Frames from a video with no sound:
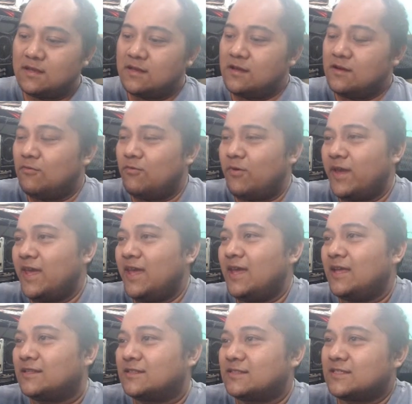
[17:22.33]

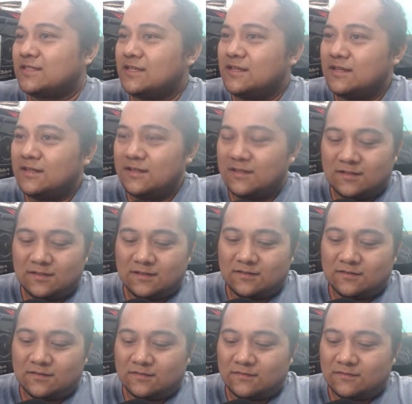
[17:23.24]
Wait.
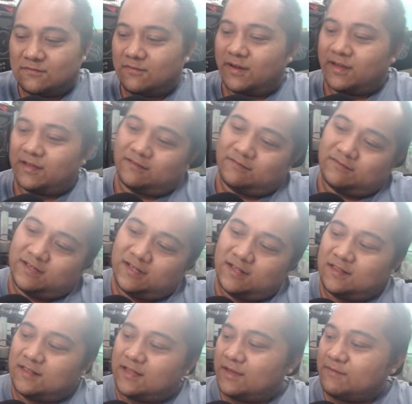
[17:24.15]

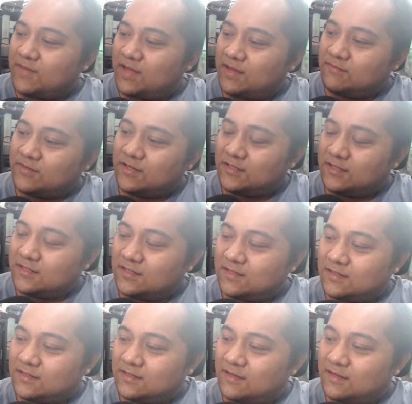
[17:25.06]
Well,
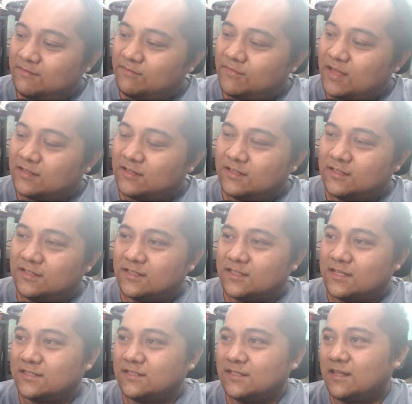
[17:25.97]
I'm not gonna
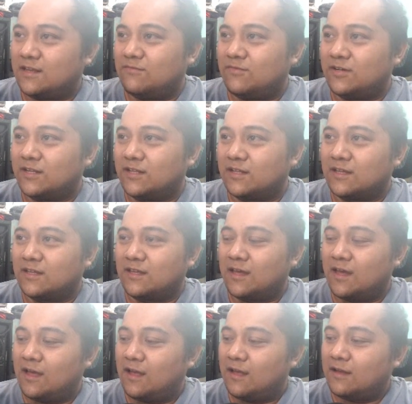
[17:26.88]
test it on the
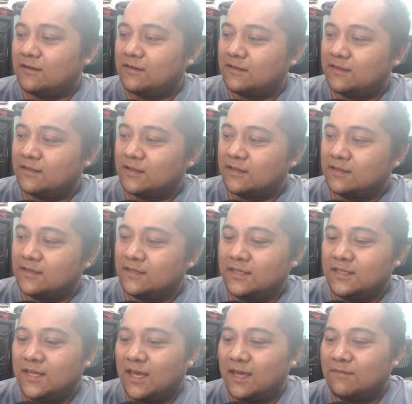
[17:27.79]

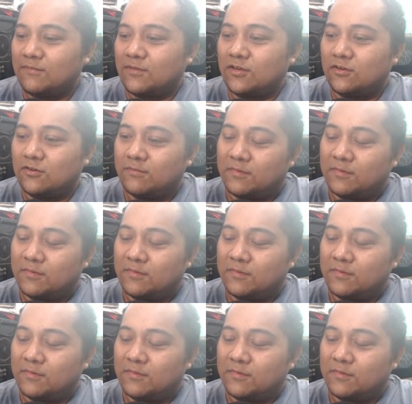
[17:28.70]
GameCube. I'm